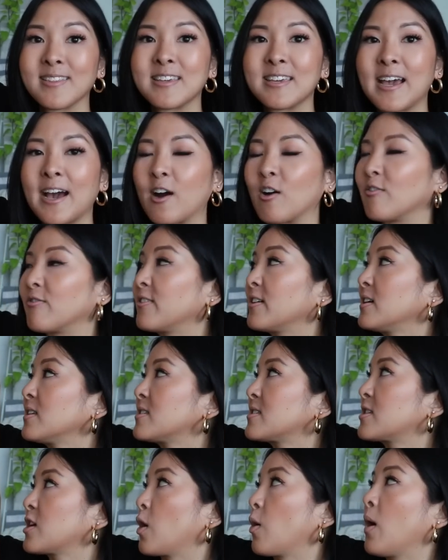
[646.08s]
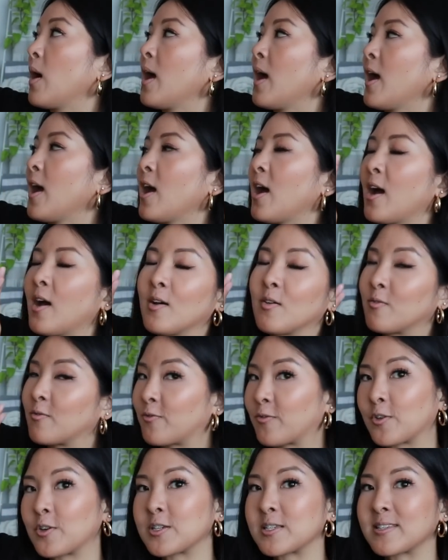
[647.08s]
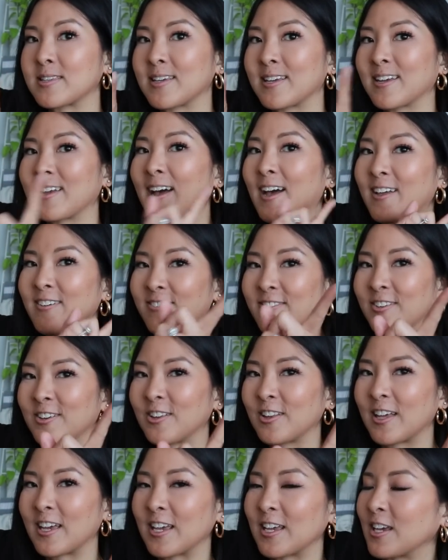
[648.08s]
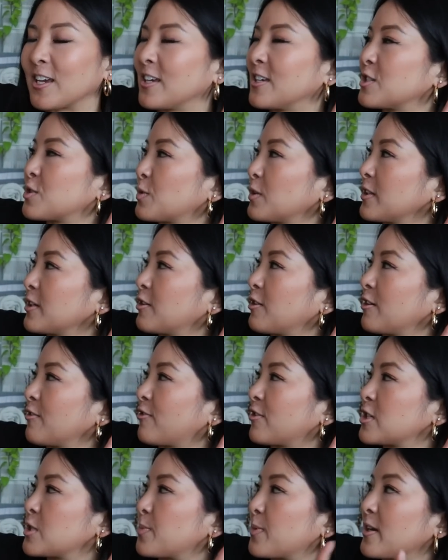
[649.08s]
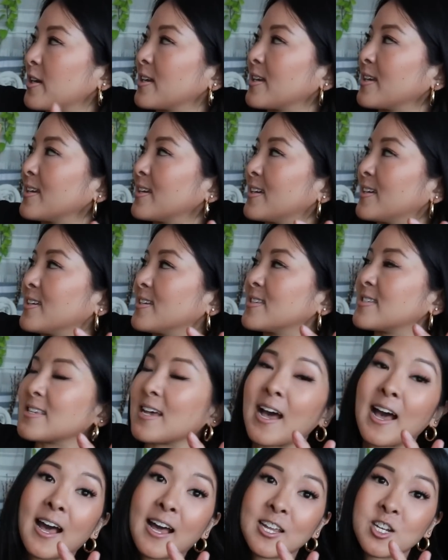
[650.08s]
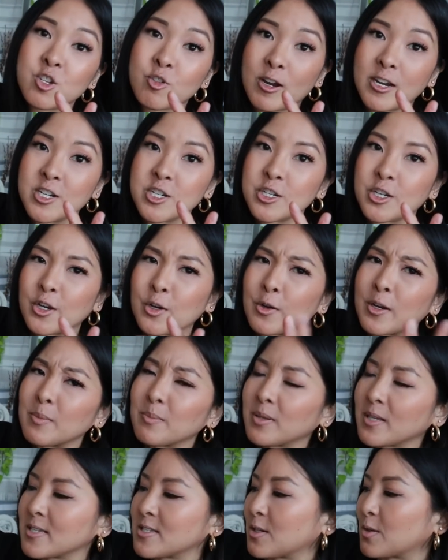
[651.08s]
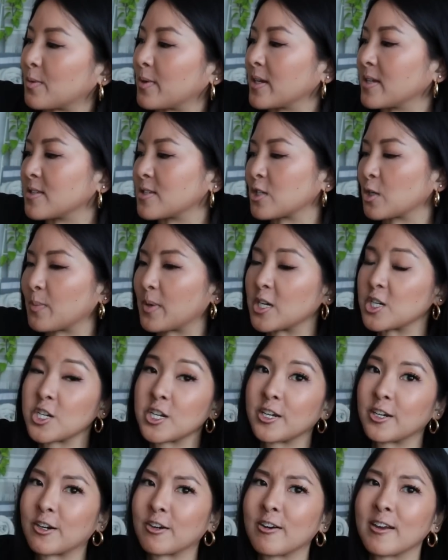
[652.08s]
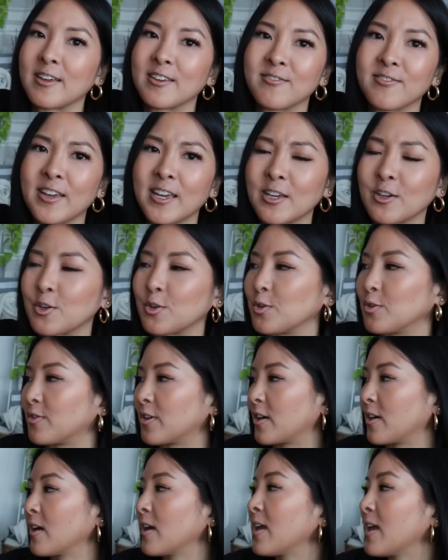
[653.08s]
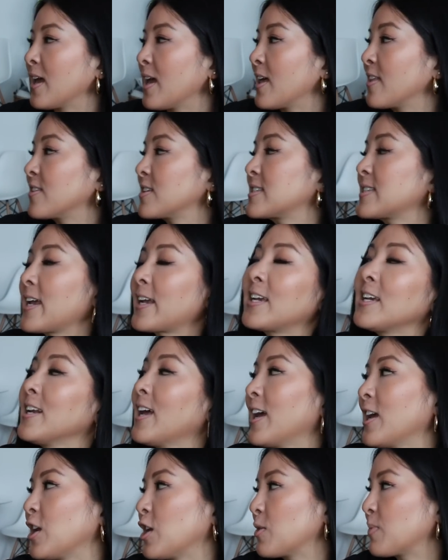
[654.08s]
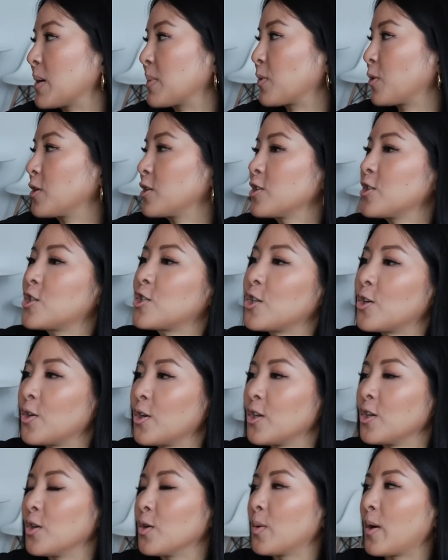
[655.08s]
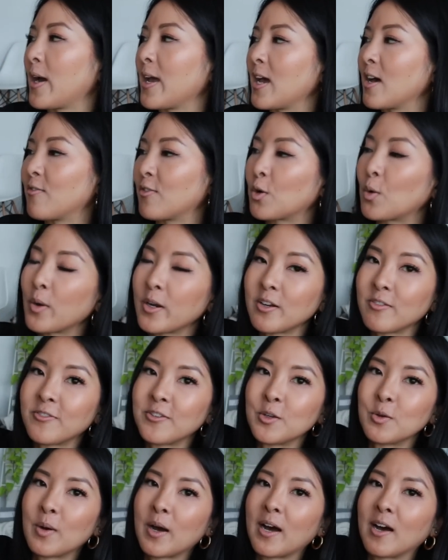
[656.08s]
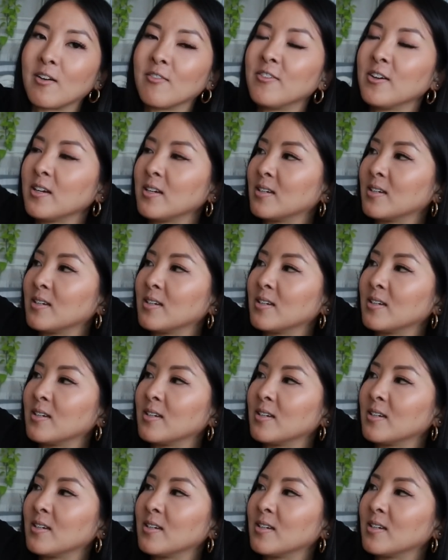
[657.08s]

the outfit. So first thing I feel like is really great for spring is a trench coat, and plus it rains so much here in Vancouver. The second item I'm going to show you, I have quite a few of,